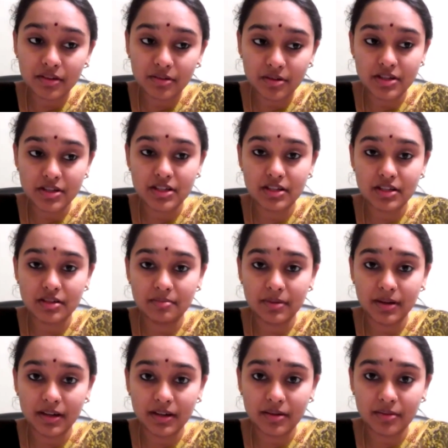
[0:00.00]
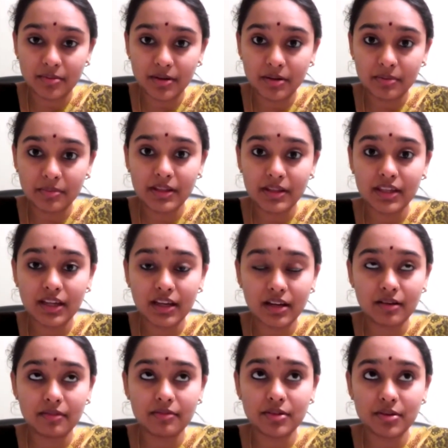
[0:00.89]
the question, but when we
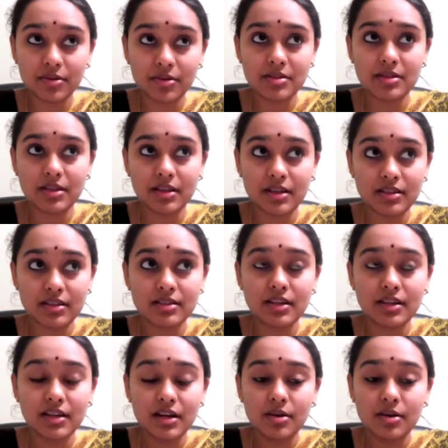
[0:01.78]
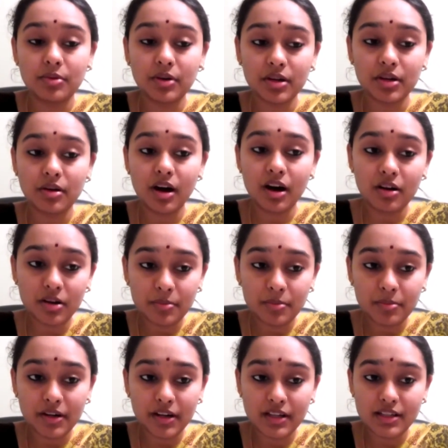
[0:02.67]
think of those things, we know how to
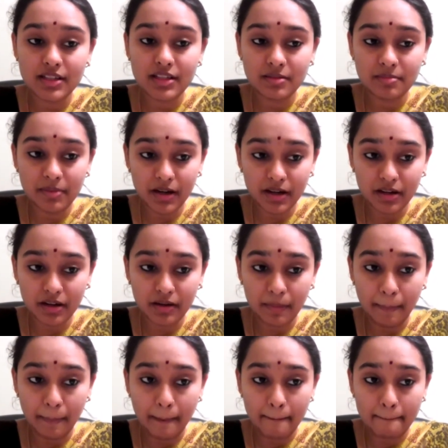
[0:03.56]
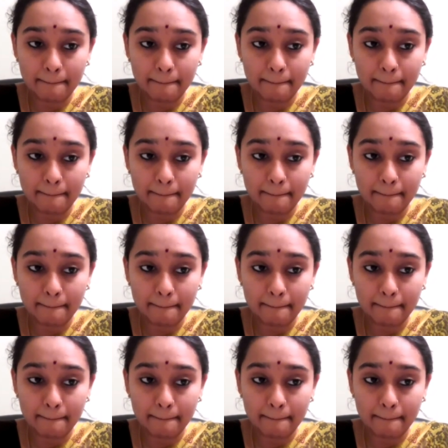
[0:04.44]
pronounce it better.